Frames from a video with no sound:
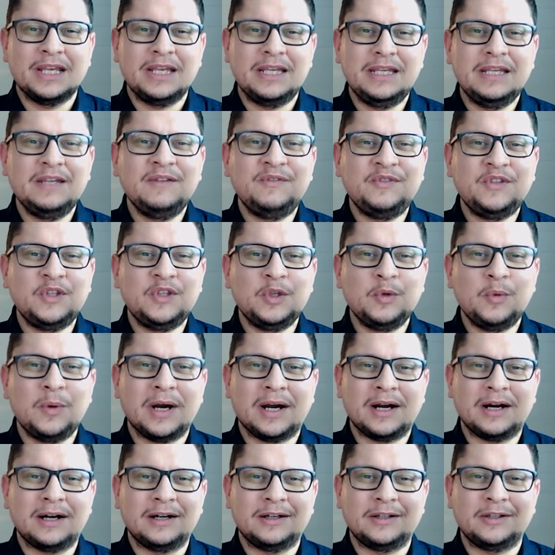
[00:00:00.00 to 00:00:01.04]
if you
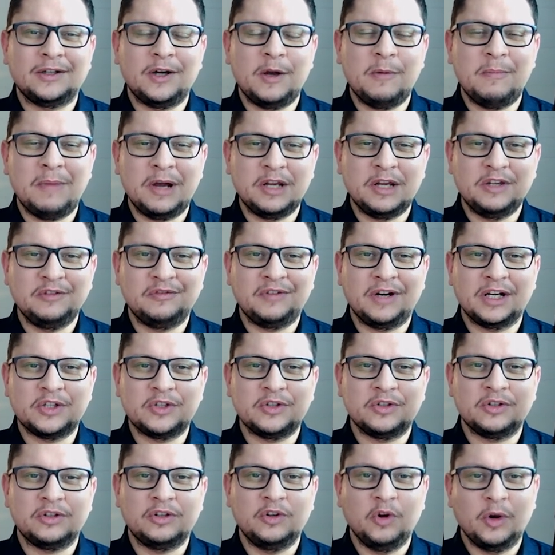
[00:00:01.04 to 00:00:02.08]
are a
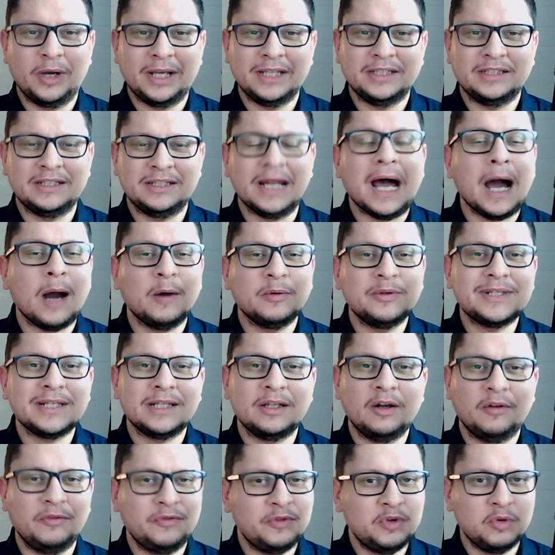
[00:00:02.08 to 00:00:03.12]
manufacturer located
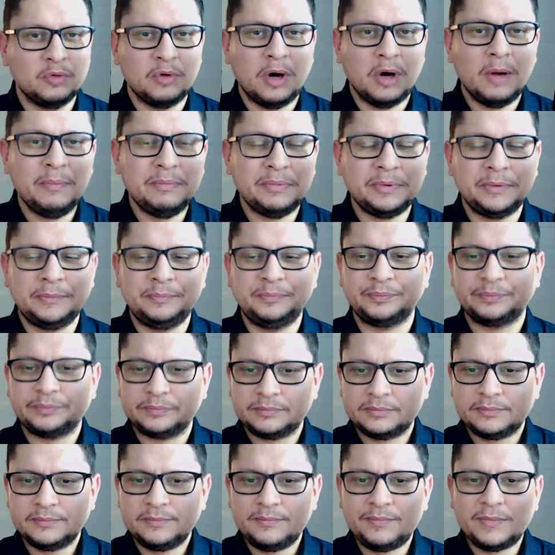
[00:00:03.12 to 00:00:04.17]
outside of Europe,
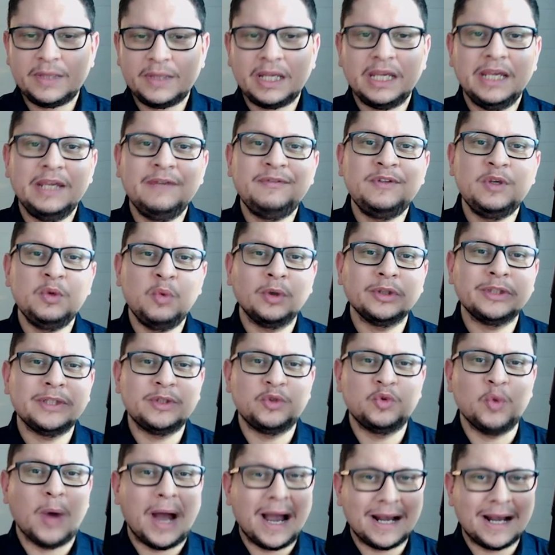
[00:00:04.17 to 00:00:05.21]
if you
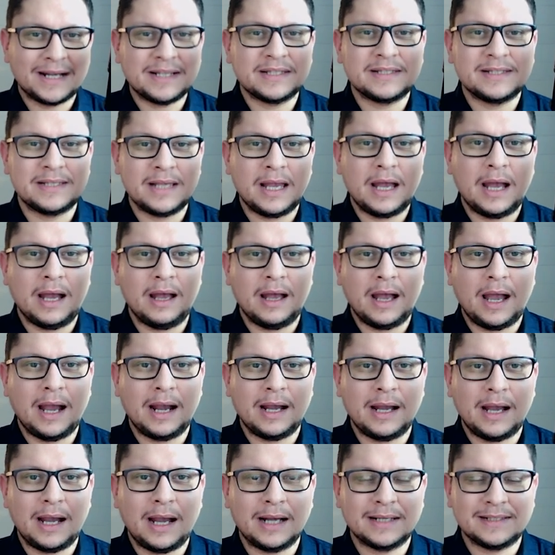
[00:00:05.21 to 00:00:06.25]
wanted to
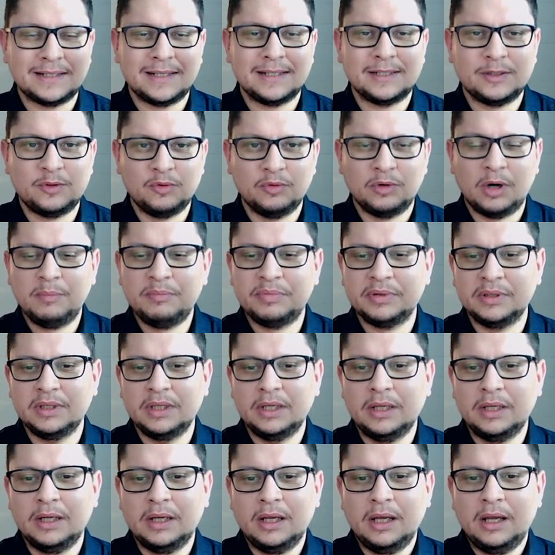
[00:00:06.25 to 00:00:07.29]
access Europe,
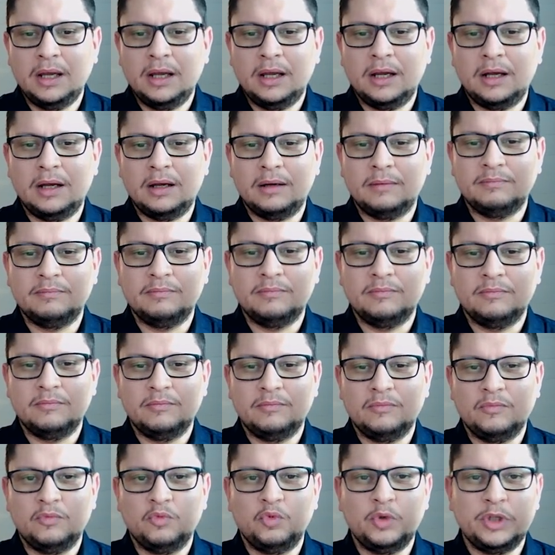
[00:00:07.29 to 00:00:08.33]

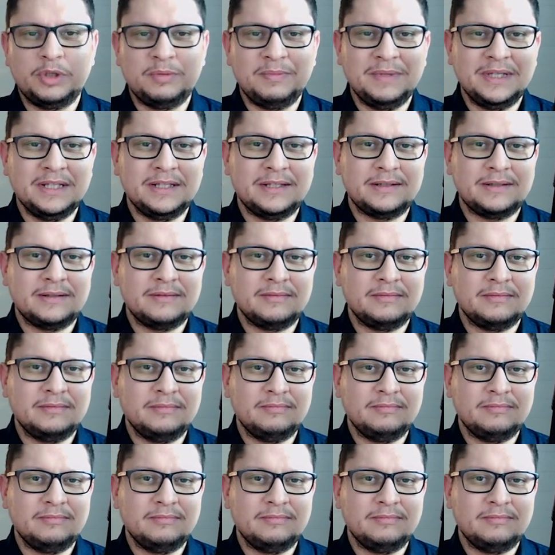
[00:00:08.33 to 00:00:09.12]
which means